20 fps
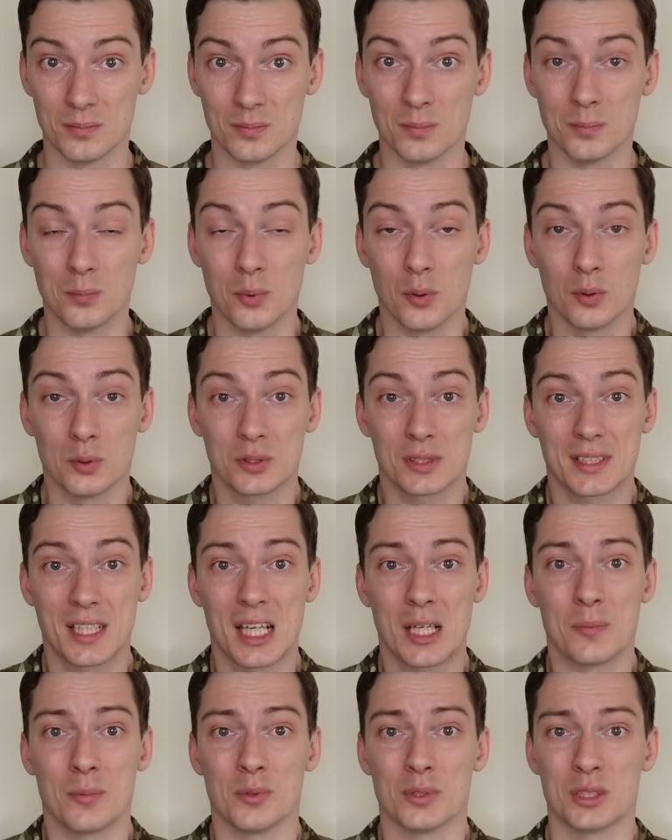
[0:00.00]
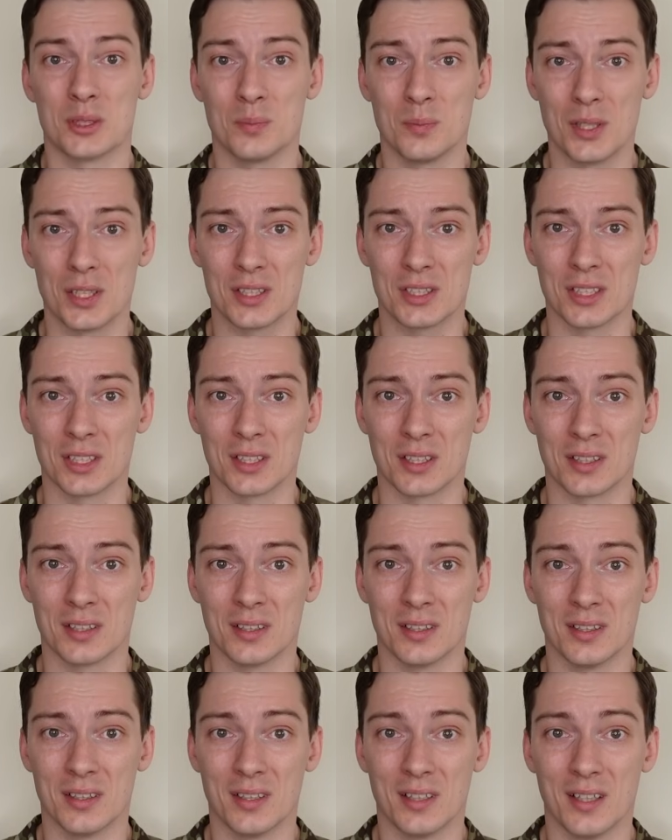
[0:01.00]
Both cables missing.
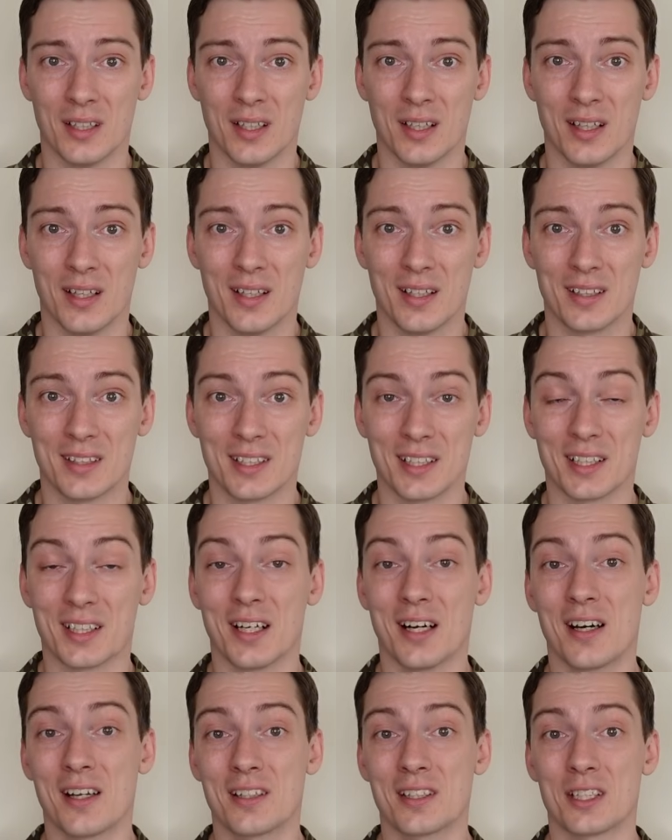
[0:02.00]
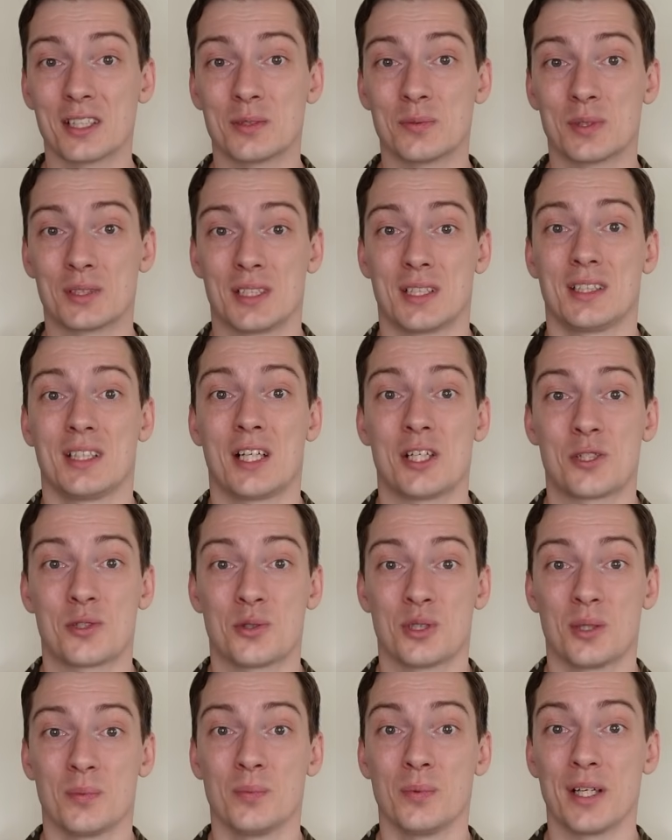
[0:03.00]
The harness was attached to
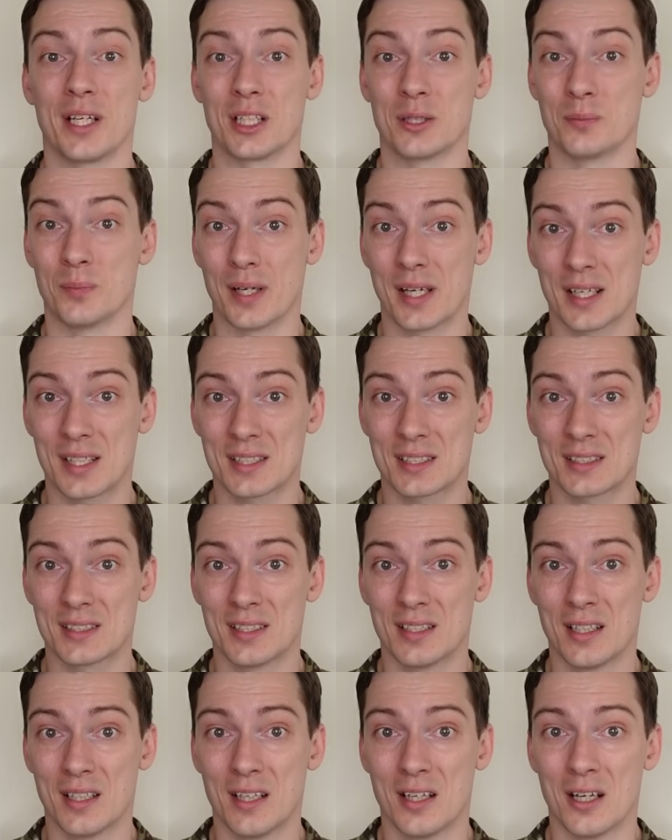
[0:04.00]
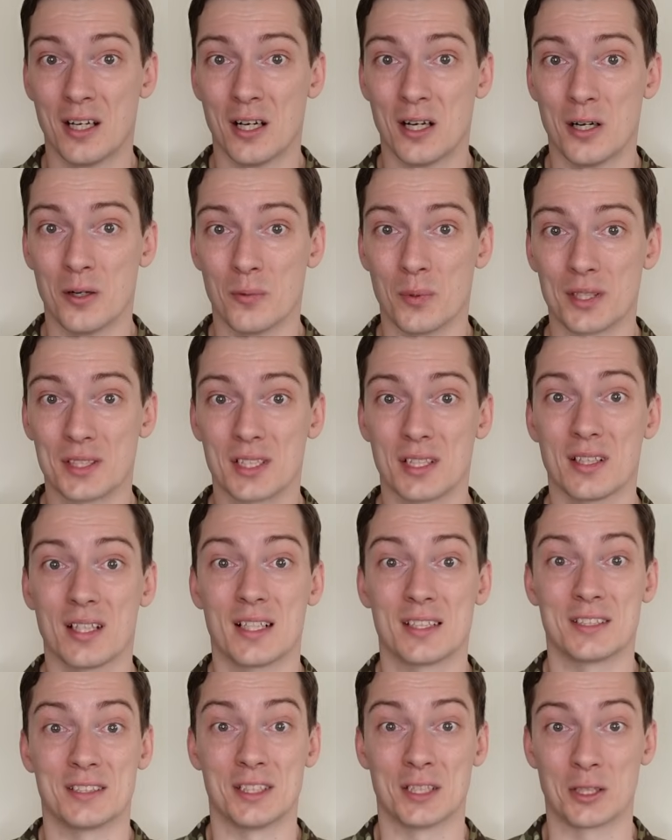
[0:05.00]
the plate backs with
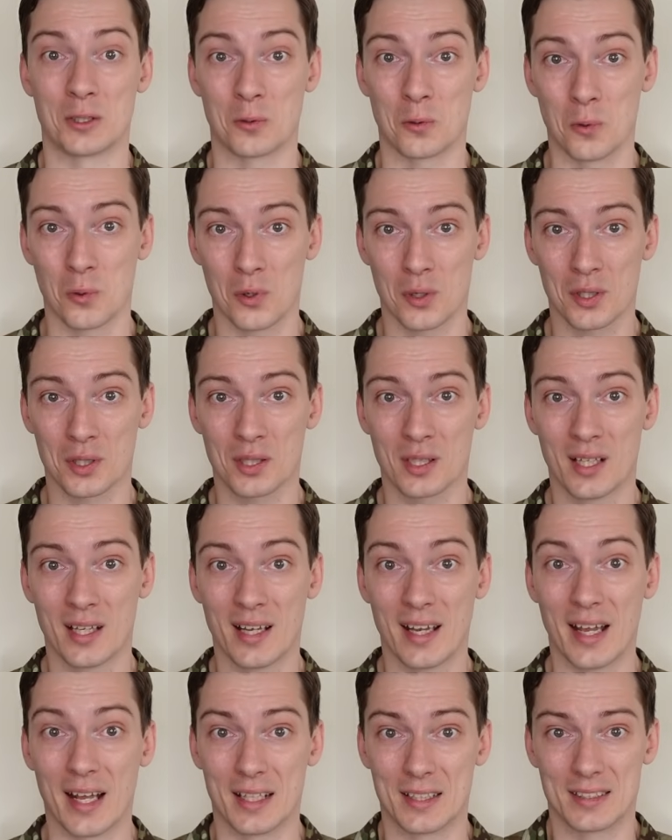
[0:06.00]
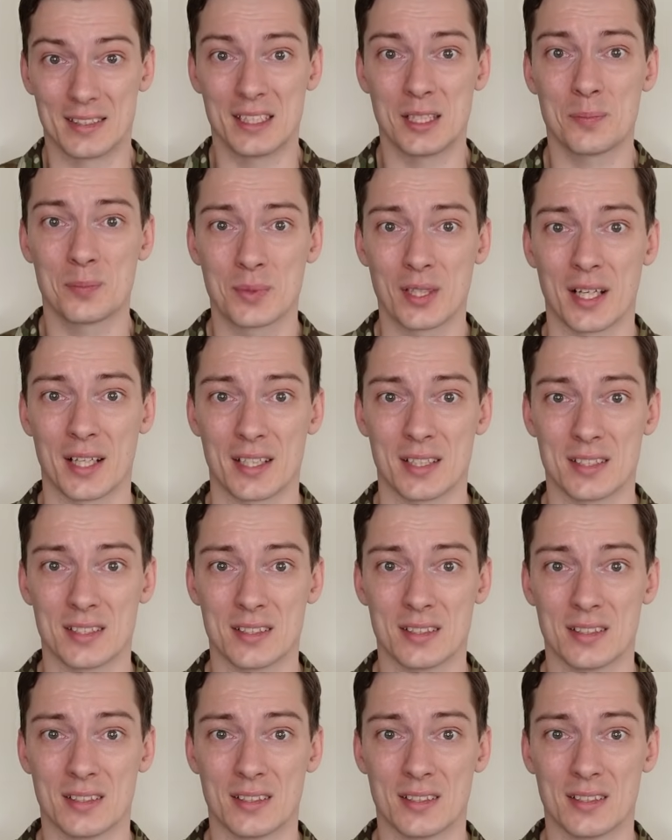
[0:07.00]
elastic cord and zip ties.